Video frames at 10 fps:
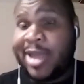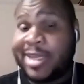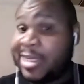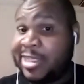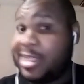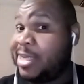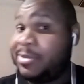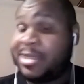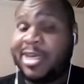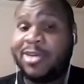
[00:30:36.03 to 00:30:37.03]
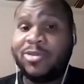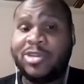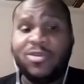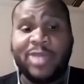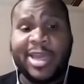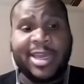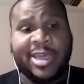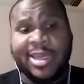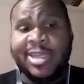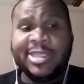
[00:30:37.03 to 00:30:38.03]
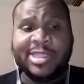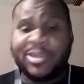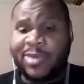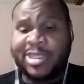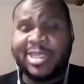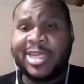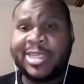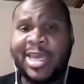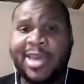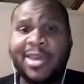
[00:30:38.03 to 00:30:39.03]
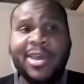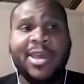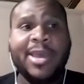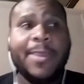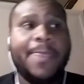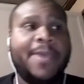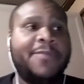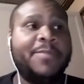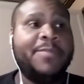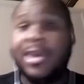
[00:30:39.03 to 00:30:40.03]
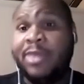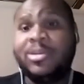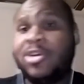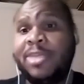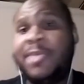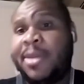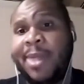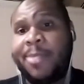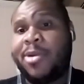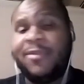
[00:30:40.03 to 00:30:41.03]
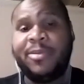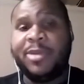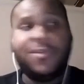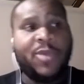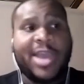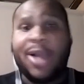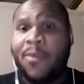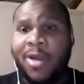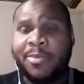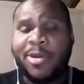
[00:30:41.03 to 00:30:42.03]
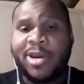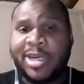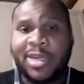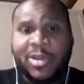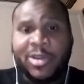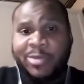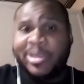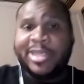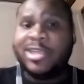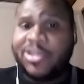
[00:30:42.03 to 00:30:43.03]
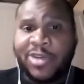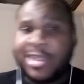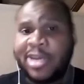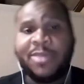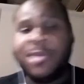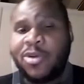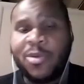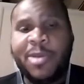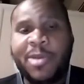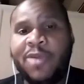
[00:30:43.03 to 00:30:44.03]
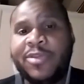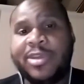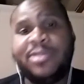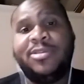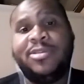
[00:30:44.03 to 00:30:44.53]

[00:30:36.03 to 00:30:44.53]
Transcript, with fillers: like she kept saying though too, like in any situation like that, if me, it was only me and my brother, but if we got one burger, nigga, we splitting this drink down the middle and we both eating.